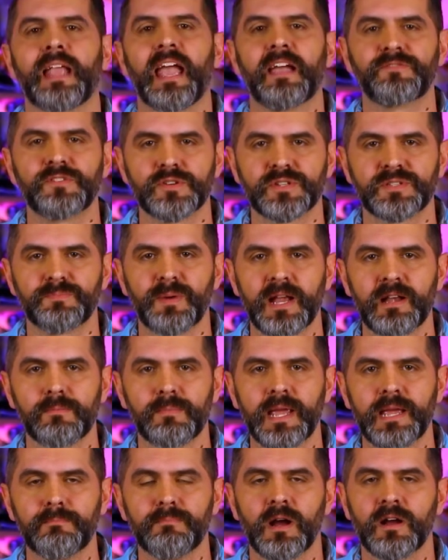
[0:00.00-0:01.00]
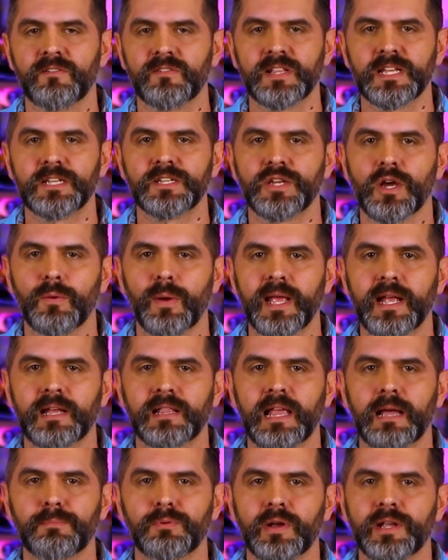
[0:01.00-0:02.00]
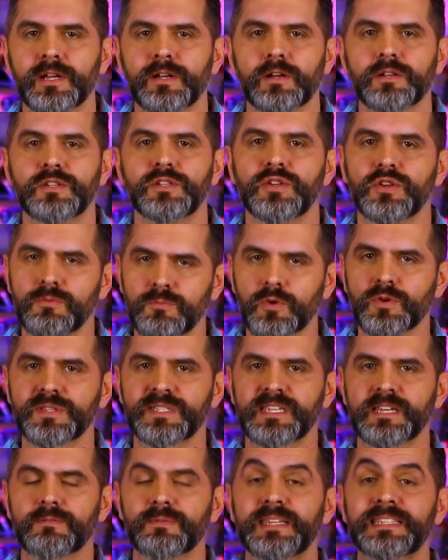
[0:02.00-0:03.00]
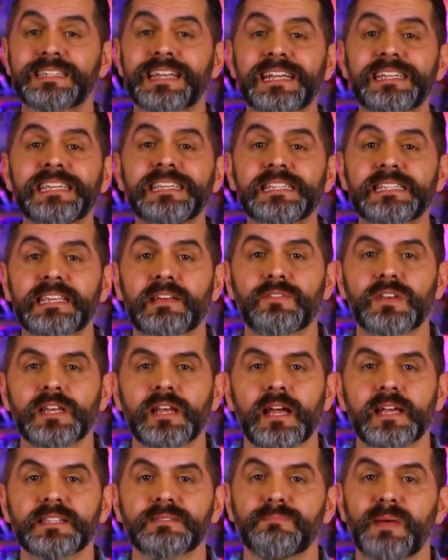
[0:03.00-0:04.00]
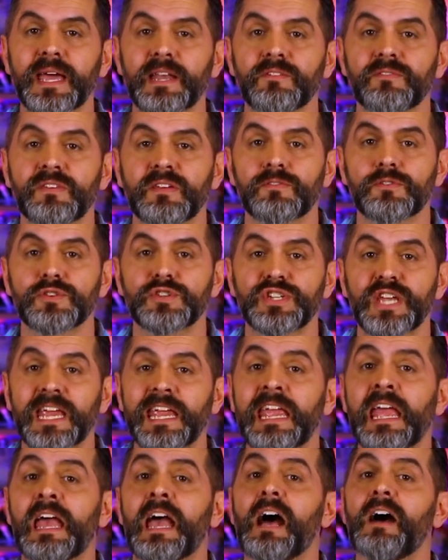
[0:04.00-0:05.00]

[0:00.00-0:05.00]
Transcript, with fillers: After Spider-Man, Marvel and Toei collaborated on 2 more series, 1979's Battle Fever J,